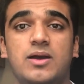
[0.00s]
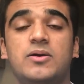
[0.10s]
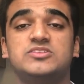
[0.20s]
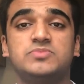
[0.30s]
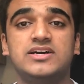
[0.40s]

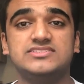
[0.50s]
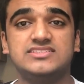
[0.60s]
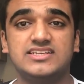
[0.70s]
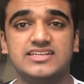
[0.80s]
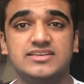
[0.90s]
Whereas
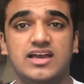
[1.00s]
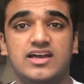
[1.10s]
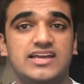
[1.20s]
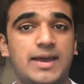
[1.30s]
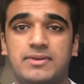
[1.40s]
personally,
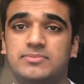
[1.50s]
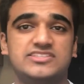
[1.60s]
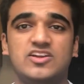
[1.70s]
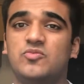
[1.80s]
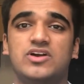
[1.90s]
timetable
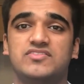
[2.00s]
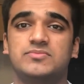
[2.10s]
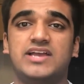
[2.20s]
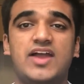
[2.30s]
did not work for me.